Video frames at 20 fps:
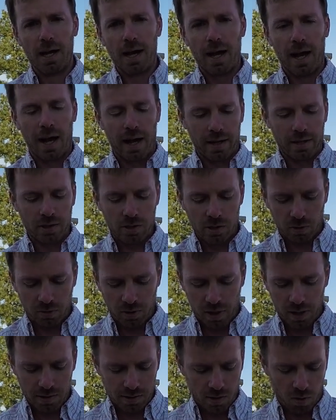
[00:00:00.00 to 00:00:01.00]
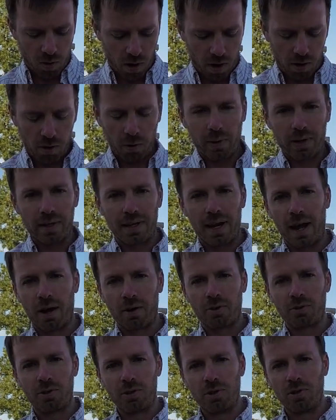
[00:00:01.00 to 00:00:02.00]
And so things go all the way
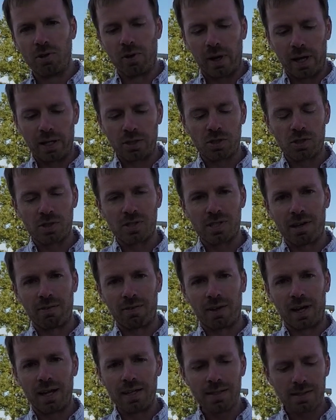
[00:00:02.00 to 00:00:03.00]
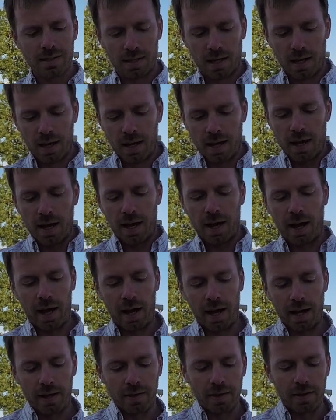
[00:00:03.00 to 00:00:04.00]
down to 1
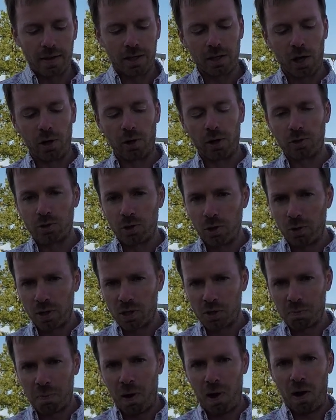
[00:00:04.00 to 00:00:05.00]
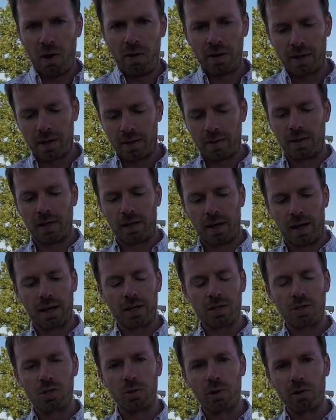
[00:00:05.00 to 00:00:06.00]
7/8, and then they go to 2-inch ball and then a
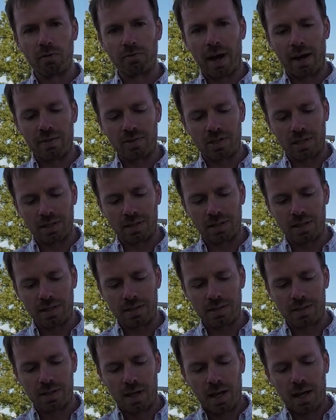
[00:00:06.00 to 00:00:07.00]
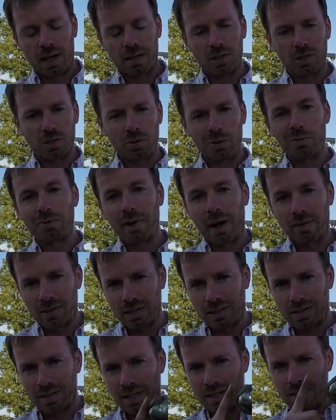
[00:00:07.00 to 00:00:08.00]
2 5/16. This 2
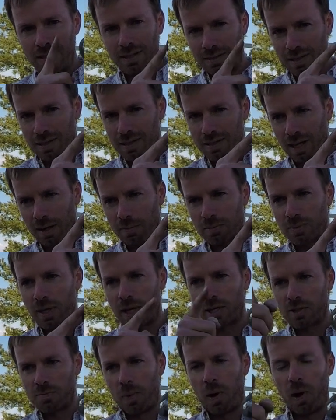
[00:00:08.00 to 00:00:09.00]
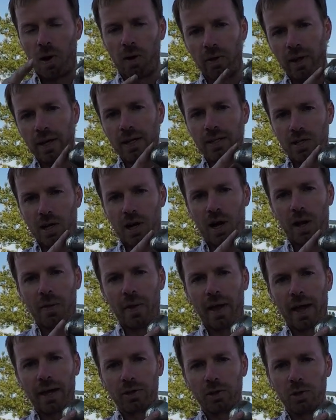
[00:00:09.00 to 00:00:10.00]
5/16 is the same size ball that is on
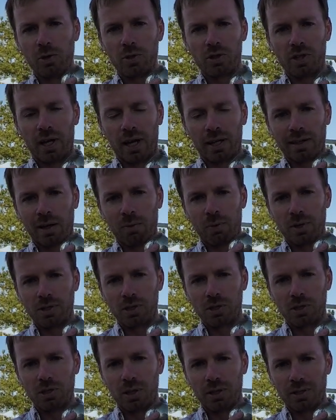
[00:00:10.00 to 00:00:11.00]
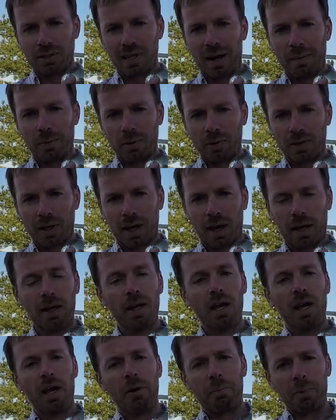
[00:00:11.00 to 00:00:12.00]
that gooseneck that we just hooked up, okay?
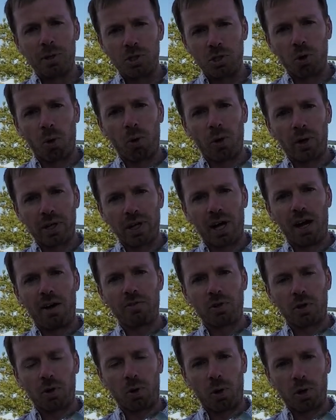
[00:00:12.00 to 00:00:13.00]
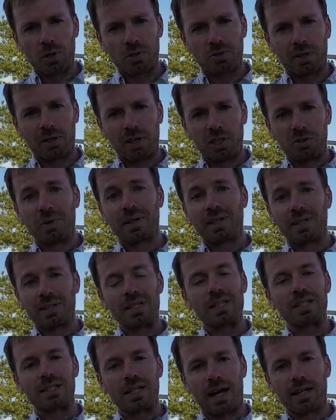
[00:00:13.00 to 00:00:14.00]
Majority of your horse trailers, because of
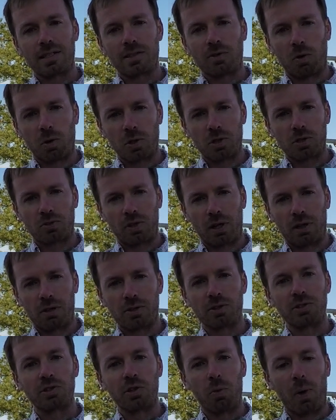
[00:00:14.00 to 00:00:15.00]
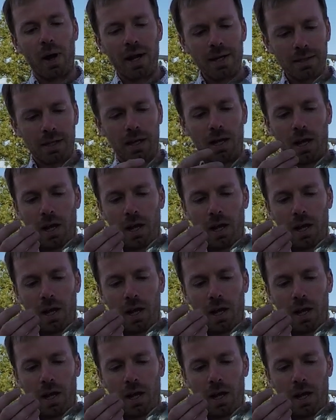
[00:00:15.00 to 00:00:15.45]
the size of horse trailers and the weight,